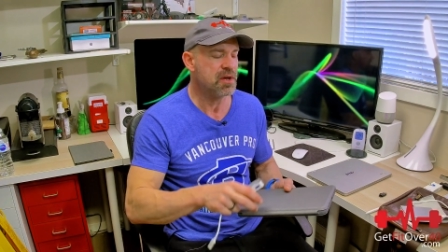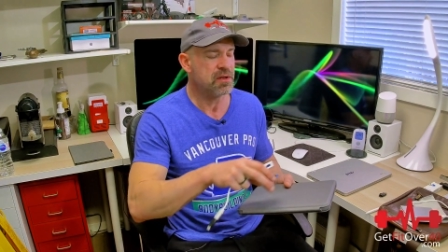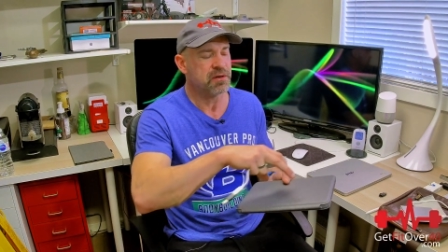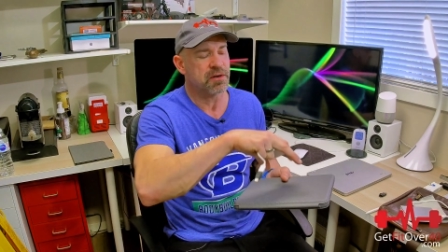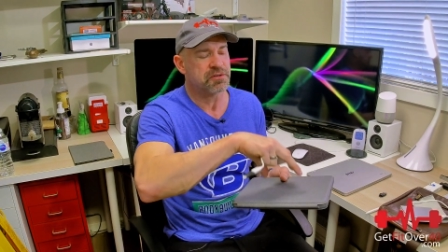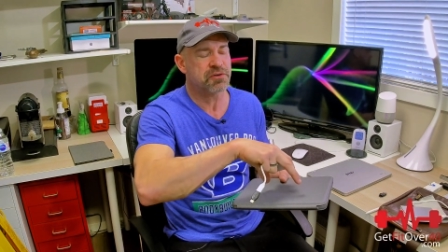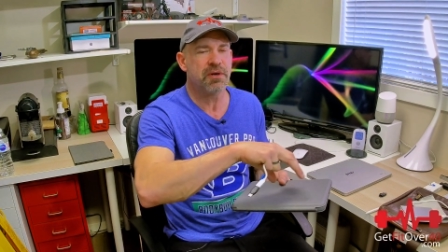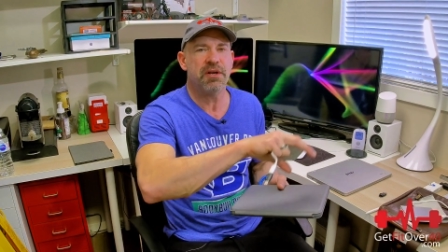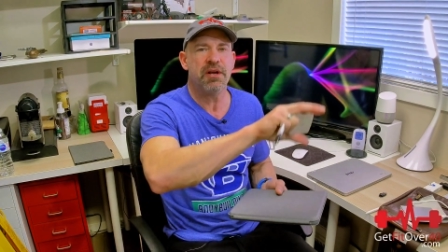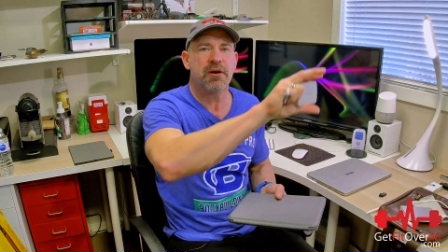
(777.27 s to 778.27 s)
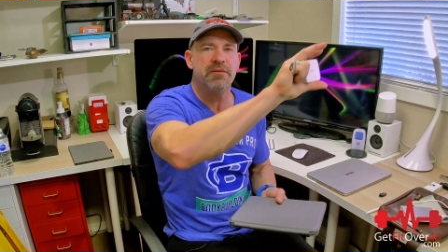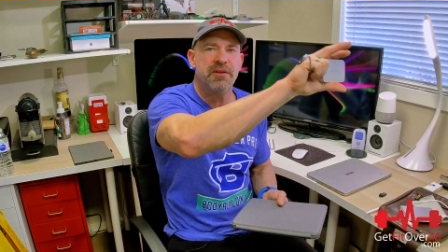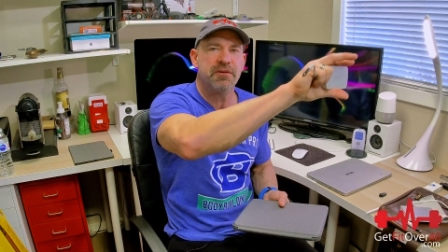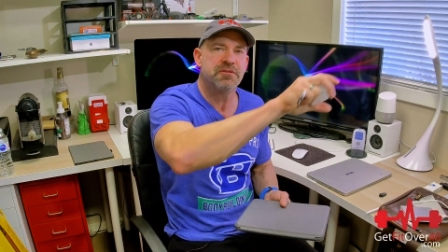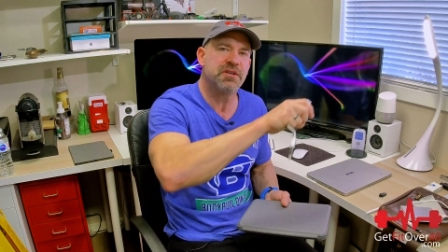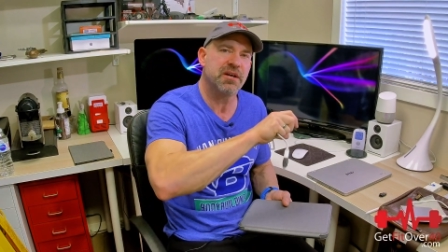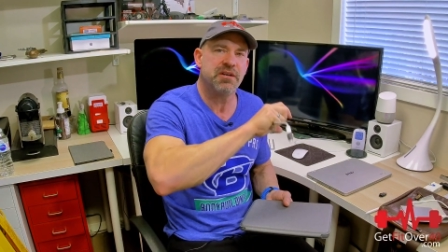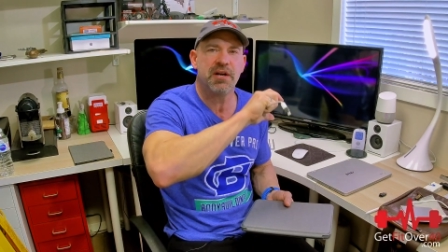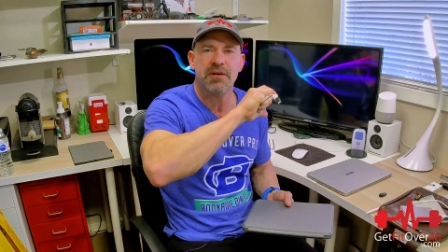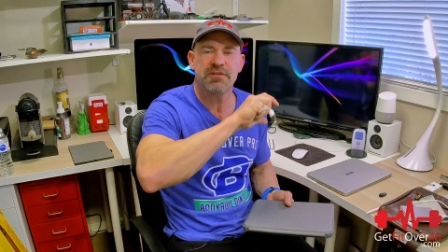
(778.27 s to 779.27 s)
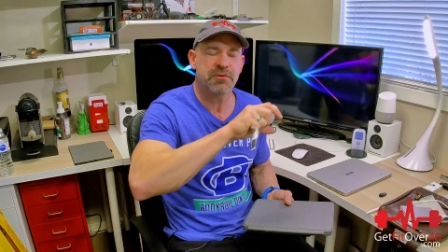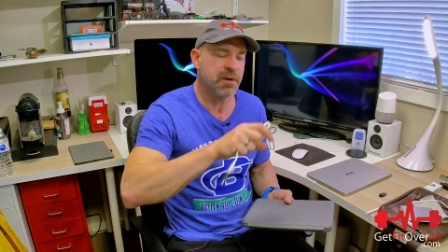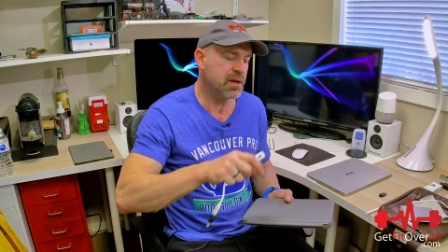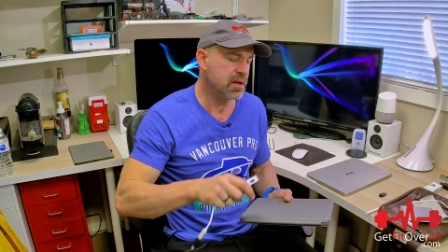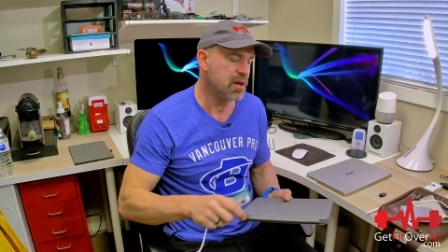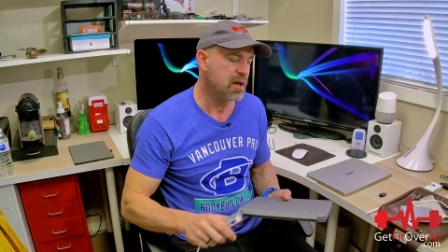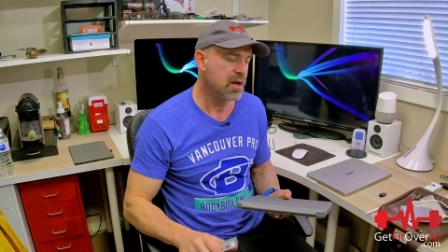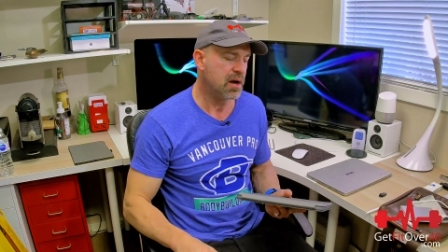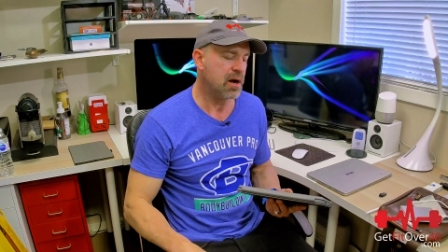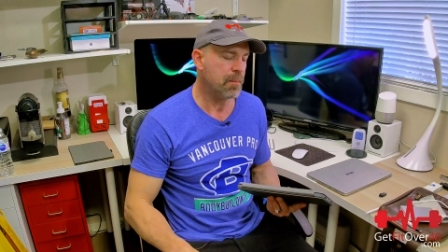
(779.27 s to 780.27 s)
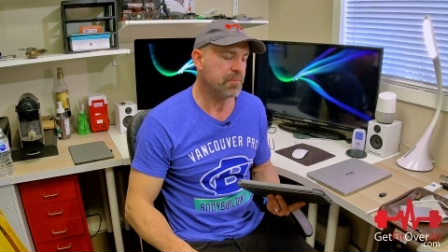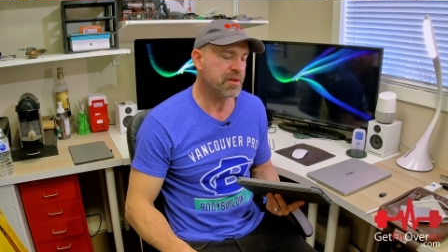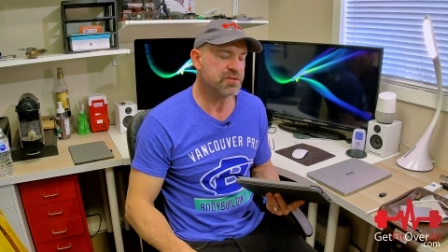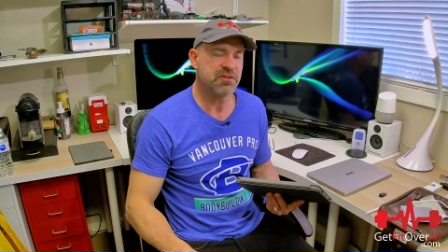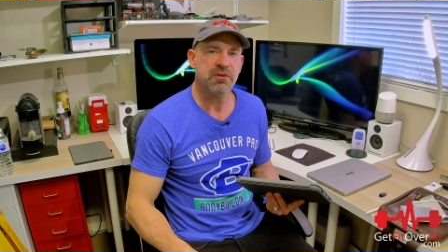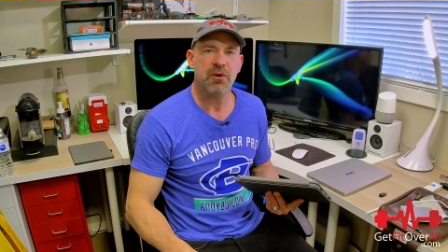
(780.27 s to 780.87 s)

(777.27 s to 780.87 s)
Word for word: You got your screen here and then your secondary screen um, that's you